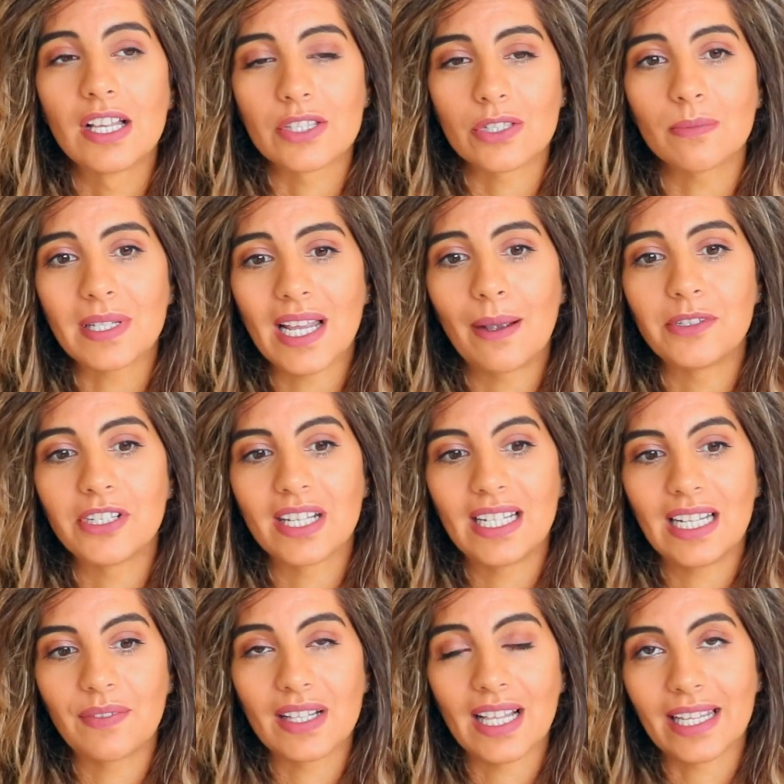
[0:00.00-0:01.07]
Sometimes you
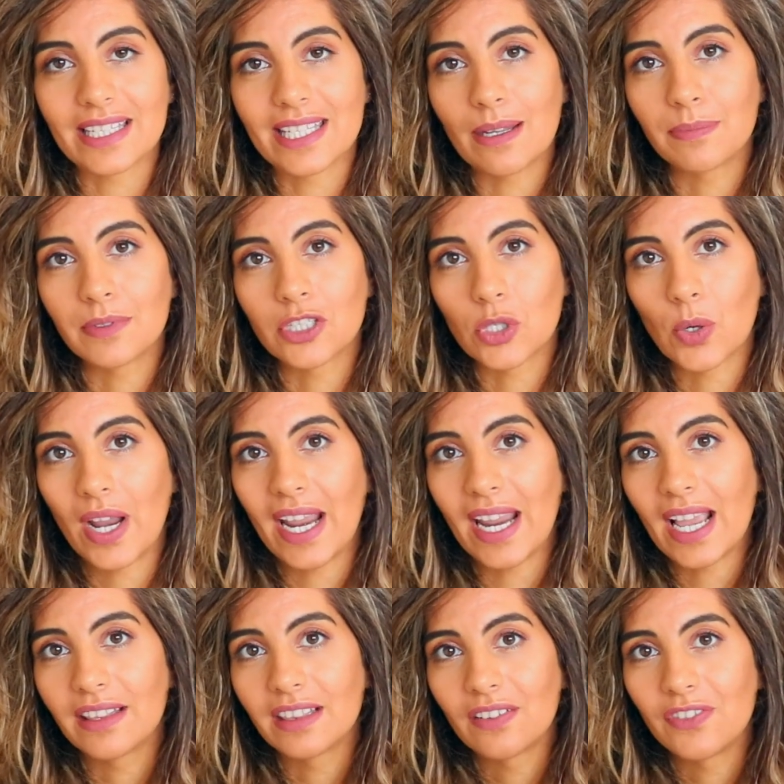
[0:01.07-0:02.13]
can even like tip the
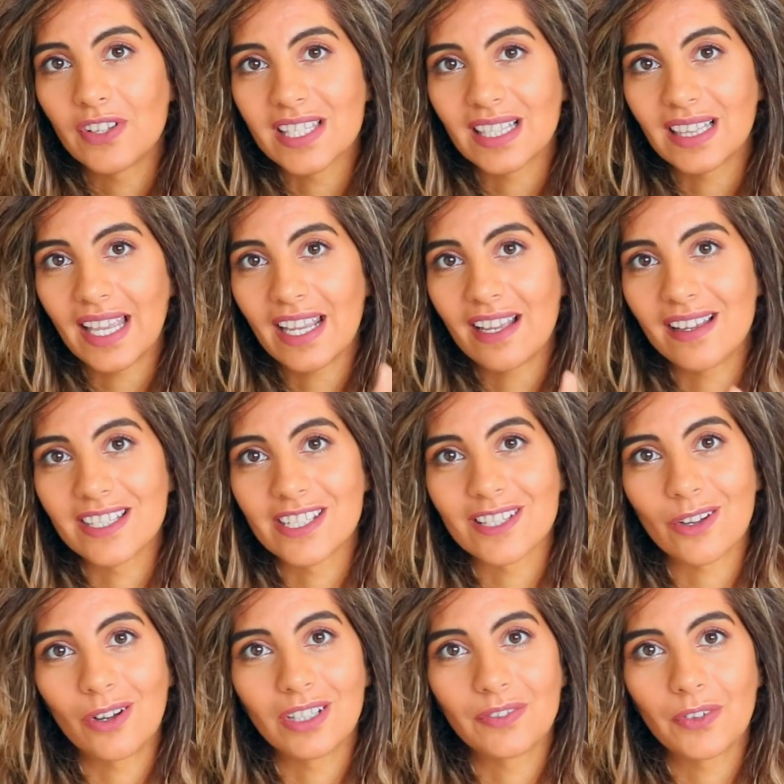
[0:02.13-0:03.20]
tray and the first layer is
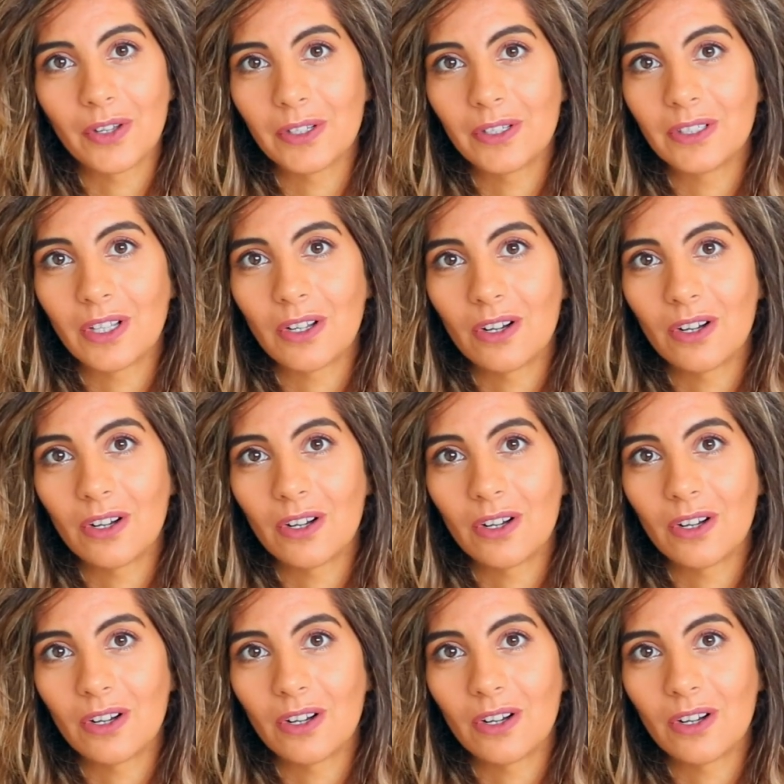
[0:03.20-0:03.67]
just olive oil